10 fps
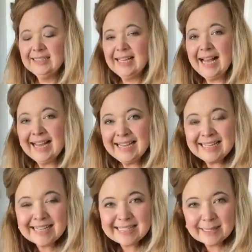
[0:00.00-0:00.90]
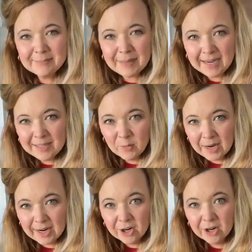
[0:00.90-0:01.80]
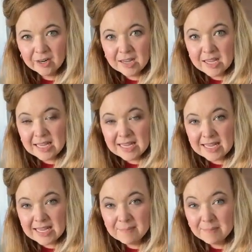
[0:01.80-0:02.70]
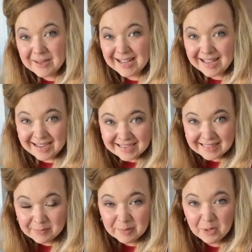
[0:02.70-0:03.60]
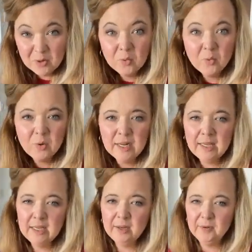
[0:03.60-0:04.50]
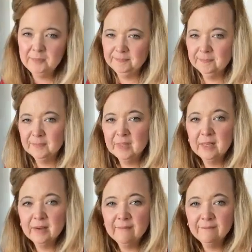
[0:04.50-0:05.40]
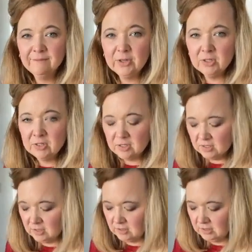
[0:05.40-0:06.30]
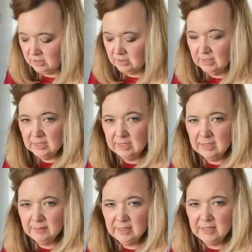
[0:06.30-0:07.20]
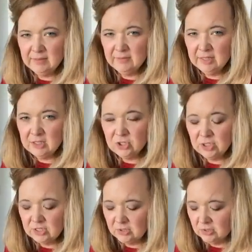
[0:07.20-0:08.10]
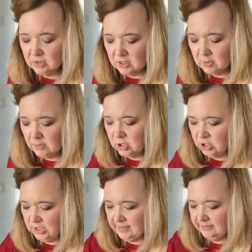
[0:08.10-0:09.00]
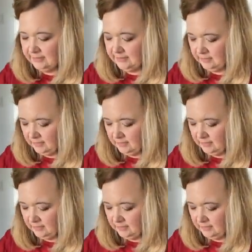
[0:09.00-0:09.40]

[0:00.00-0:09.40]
glide some bind wire behind the bow when I get home. First, I'm gonna give it a gentle smushy.